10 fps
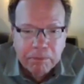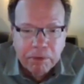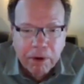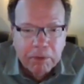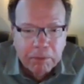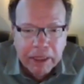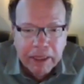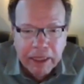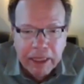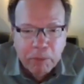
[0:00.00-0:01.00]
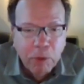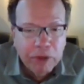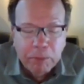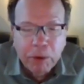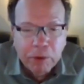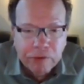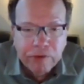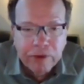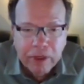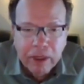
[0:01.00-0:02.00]
probably he more than
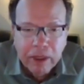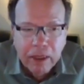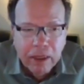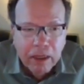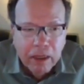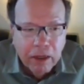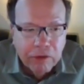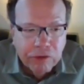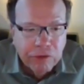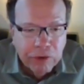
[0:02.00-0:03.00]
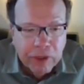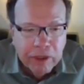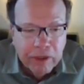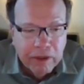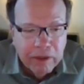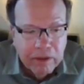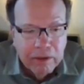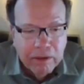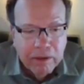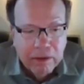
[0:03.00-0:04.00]
most understood
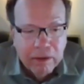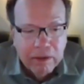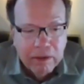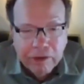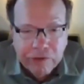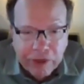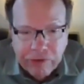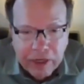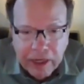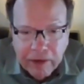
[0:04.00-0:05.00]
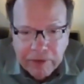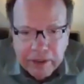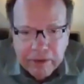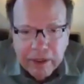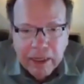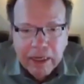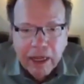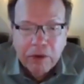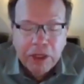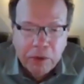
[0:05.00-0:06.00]
the necessity of it and
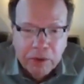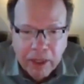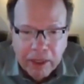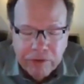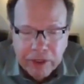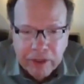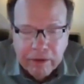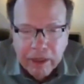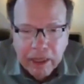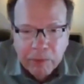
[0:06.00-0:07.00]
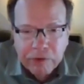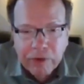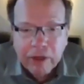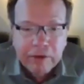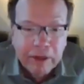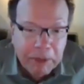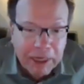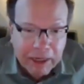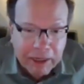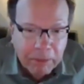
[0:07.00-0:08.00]
how to utilize it, and was not
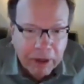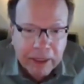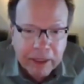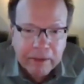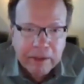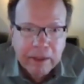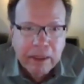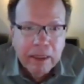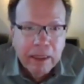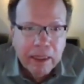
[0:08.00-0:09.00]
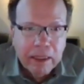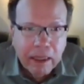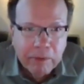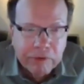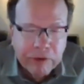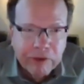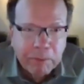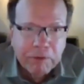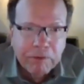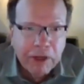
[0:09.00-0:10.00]
intimidated by it, and that was
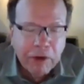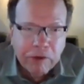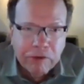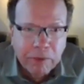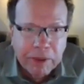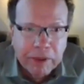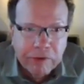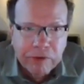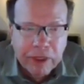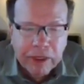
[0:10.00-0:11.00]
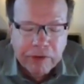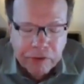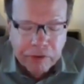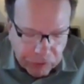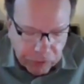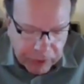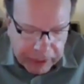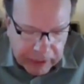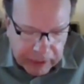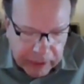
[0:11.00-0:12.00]
exemplified also in his history.